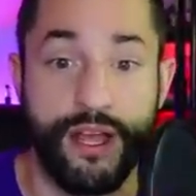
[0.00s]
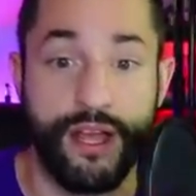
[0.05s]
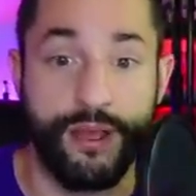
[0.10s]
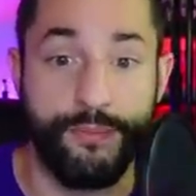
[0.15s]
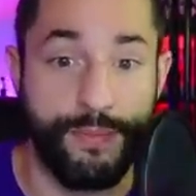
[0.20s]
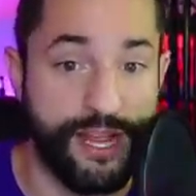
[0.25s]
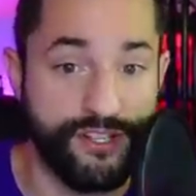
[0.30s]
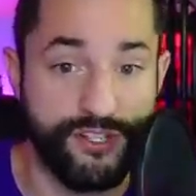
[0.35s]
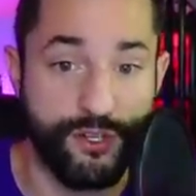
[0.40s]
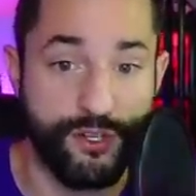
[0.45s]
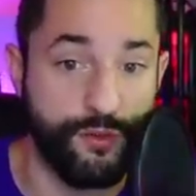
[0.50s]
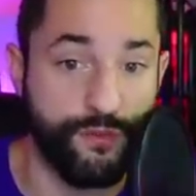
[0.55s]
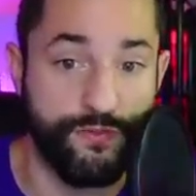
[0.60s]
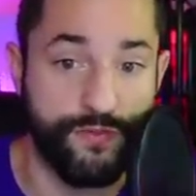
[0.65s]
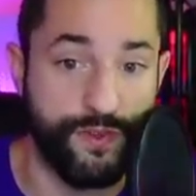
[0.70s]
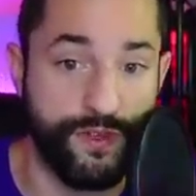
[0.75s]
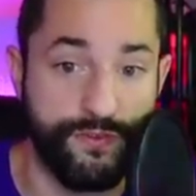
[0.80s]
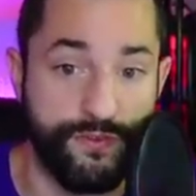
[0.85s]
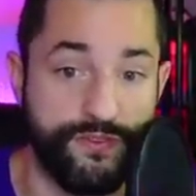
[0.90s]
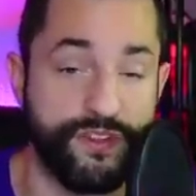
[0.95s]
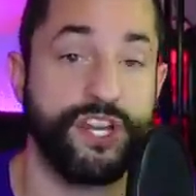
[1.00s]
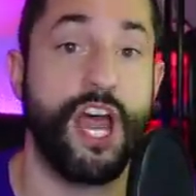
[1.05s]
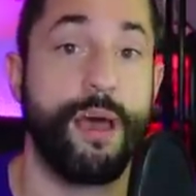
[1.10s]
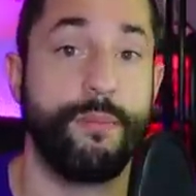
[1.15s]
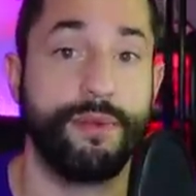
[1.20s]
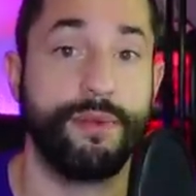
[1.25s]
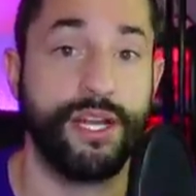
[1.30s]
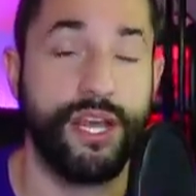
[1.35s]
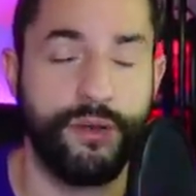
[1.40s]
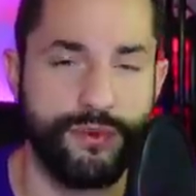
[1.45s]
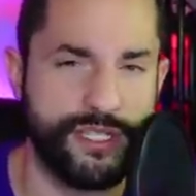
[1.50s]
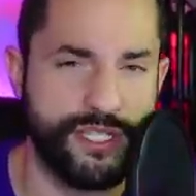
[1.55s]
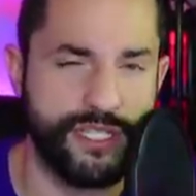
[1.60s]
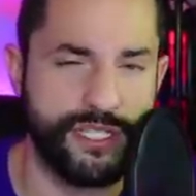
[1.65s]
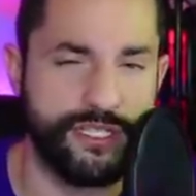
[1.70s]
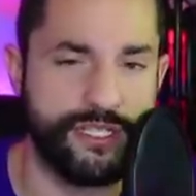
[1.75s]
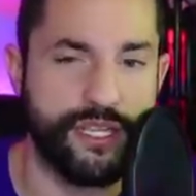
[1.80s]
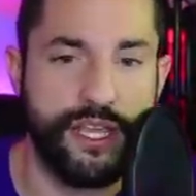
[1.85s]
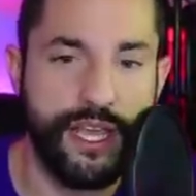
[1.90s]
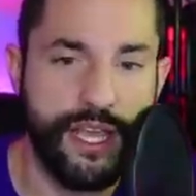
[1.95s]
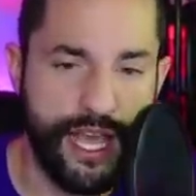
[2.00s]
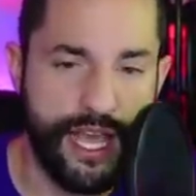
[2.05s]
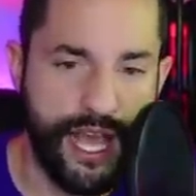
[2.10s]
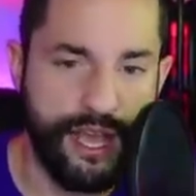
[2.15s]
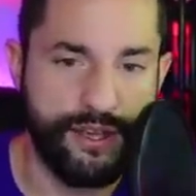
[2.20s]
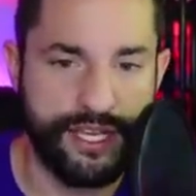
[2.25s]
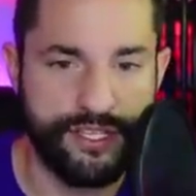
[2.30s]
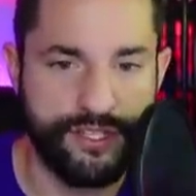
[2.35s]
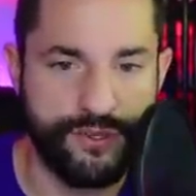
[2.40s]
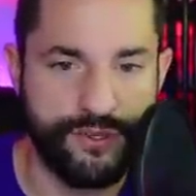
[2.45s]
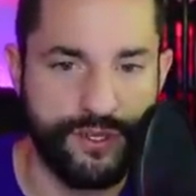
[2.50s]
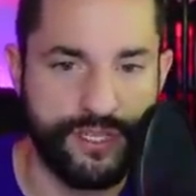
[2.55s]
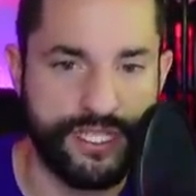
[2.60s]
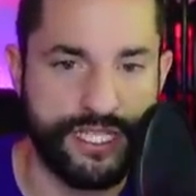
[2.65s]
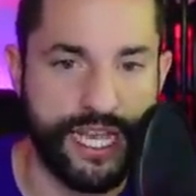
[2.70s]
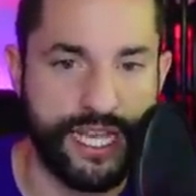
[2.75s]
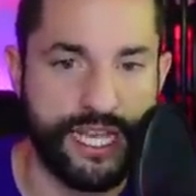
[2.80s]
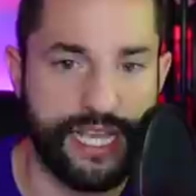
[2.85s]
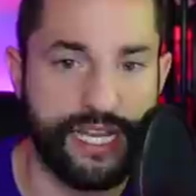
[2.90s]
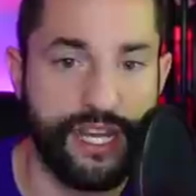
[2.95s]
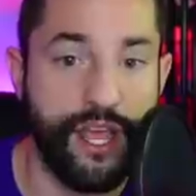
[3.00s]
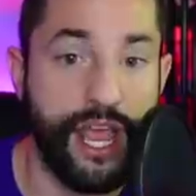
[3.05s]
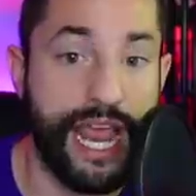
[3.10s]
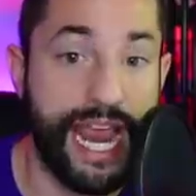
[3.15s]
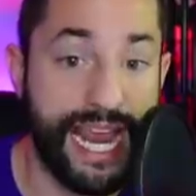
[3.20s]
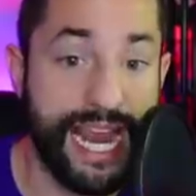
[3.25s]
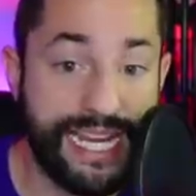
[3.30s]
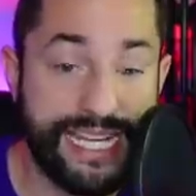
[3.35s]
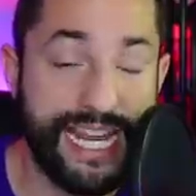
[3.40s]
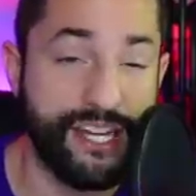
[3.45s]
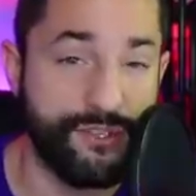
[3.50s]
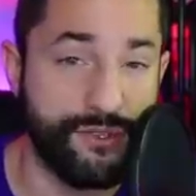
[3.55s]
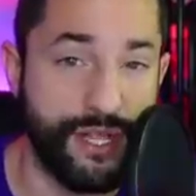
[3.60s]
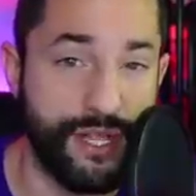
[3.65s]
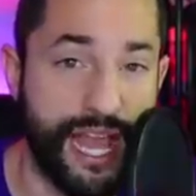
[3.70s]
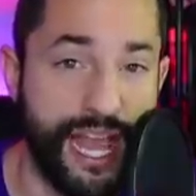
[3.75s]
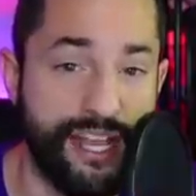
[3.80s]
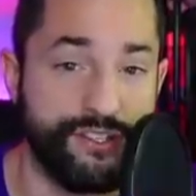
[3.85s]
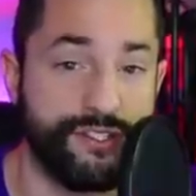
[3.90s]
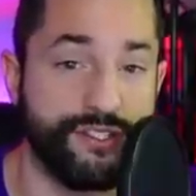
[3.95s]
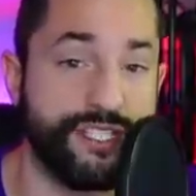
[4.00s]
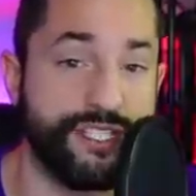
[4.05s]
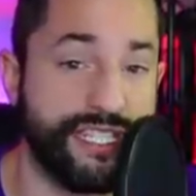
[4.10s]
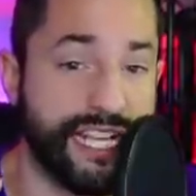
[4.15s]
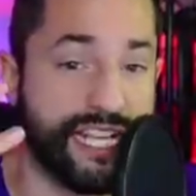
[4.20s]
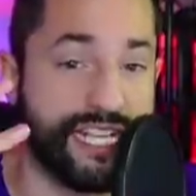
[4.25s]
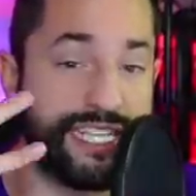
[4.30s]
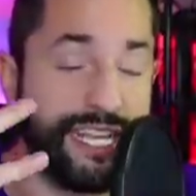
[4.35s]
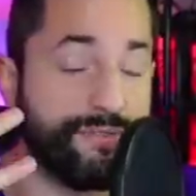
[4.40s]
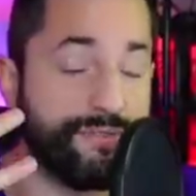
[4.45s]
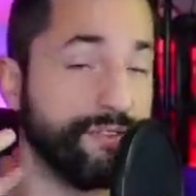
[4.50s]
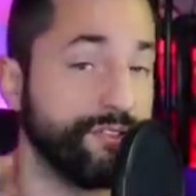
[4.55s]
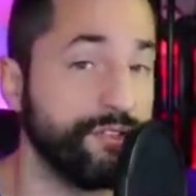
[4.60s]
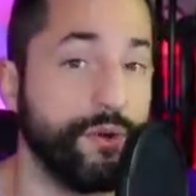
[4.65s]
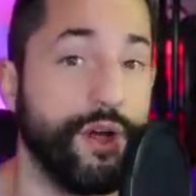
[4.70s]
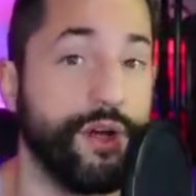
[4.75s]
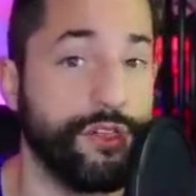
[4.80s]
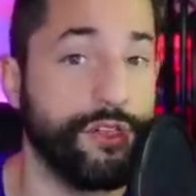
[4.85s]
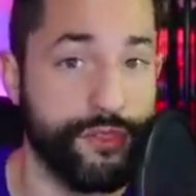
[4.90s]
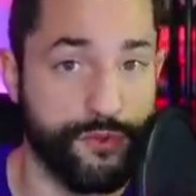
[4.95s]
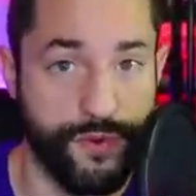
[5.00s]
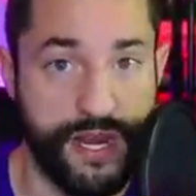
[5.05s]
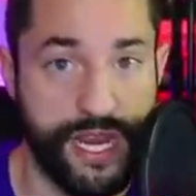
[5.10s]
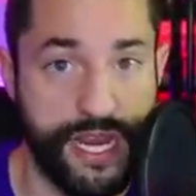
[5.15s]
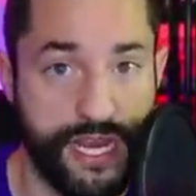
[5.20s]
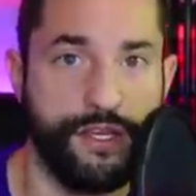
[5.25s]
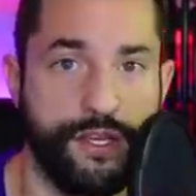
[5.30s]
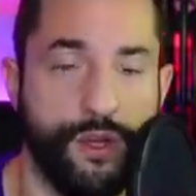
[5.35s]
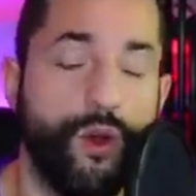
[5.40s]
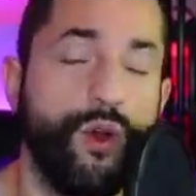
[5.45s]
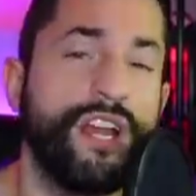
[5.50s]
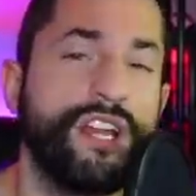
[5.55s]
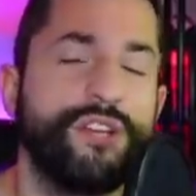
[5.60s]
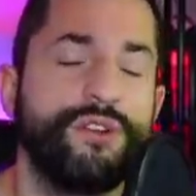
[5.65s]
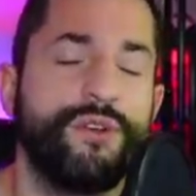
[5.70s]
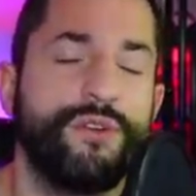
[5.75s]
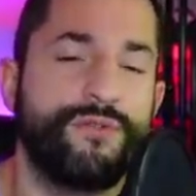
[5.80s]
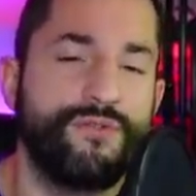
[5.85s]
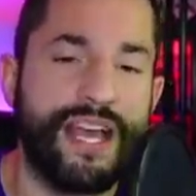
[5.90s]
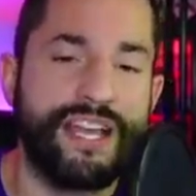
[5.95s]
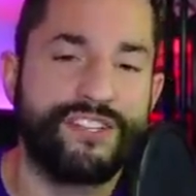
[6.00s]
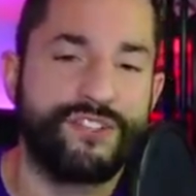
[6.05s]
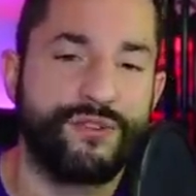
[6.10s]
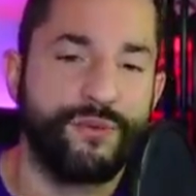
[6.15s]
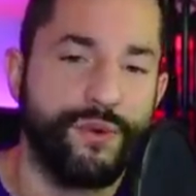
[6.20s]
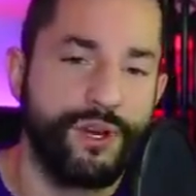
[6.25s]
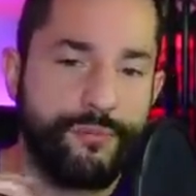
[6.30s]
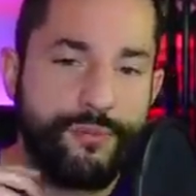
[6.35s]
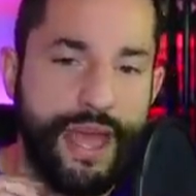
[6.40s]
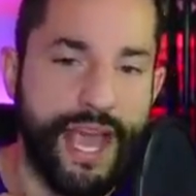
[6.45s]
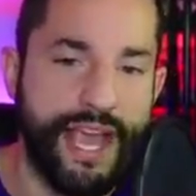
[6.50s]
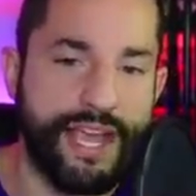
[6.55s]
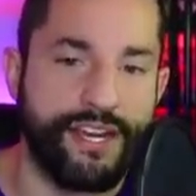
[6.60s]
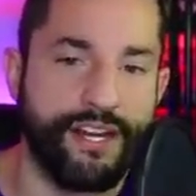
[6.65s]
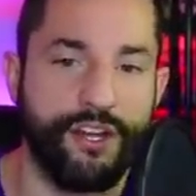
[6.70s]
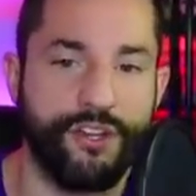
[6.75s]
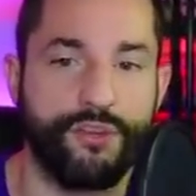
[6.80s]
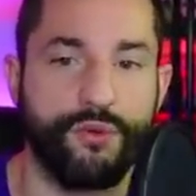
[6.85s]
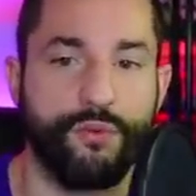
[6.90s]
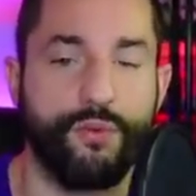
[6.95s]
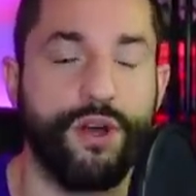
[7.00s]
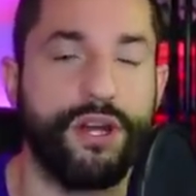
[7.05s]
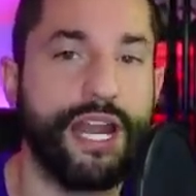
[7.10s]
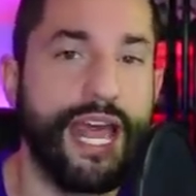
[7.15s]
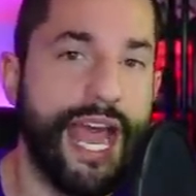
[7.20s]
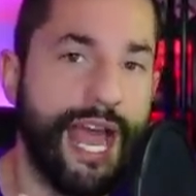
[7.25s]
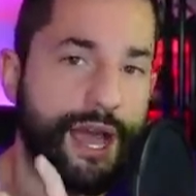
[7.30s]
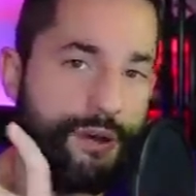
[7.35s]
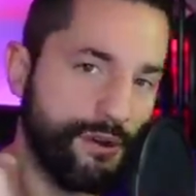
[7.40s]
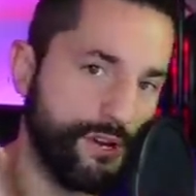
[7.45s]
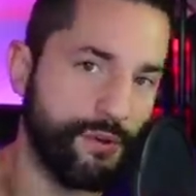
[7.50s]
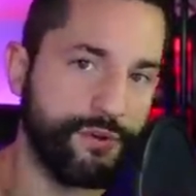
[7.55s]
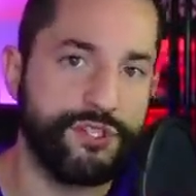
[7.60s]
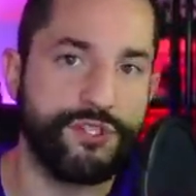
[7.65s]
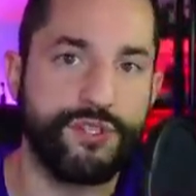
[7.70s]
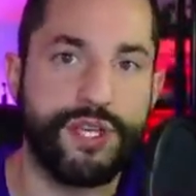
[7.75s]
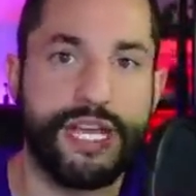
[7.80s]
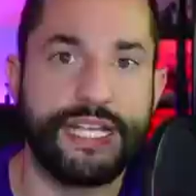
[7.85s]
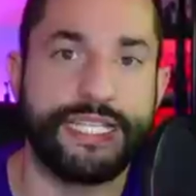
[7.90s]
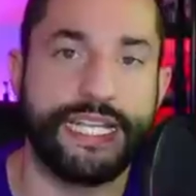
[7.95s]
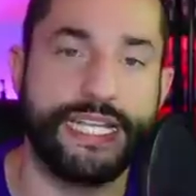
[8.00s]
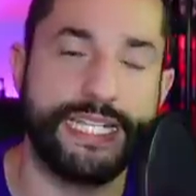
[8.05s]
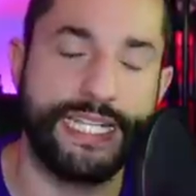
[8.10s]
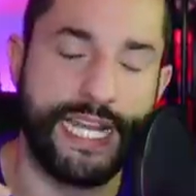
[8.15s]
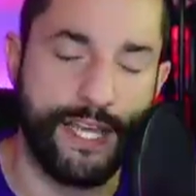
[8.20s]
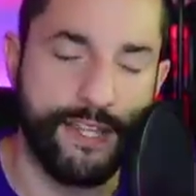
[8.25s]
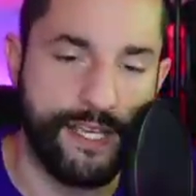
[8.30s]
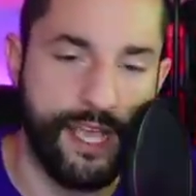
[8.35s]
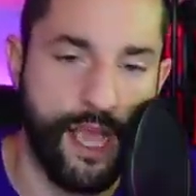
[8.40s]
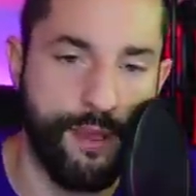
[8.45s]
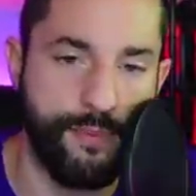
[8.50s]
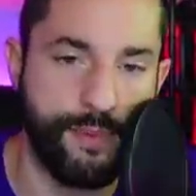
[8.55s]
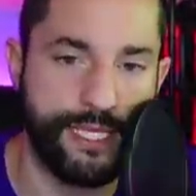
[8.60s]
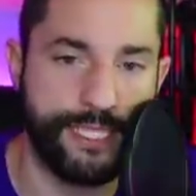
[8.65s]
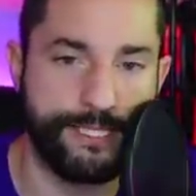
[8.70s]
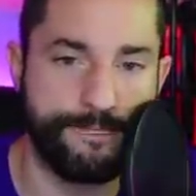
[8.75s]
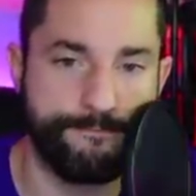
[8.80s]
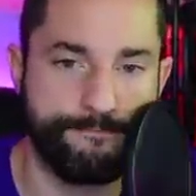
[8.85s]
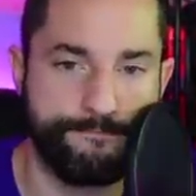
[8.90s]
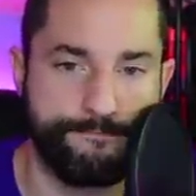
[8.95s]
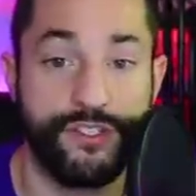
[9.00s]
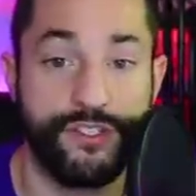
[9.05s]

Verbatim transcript: uh, magical phenomena, which is I'll get into in a second, and natural hazards because I could definitely do all three, or I could do a faster one and pack it all into one. I want to know what you guys think down in the comments.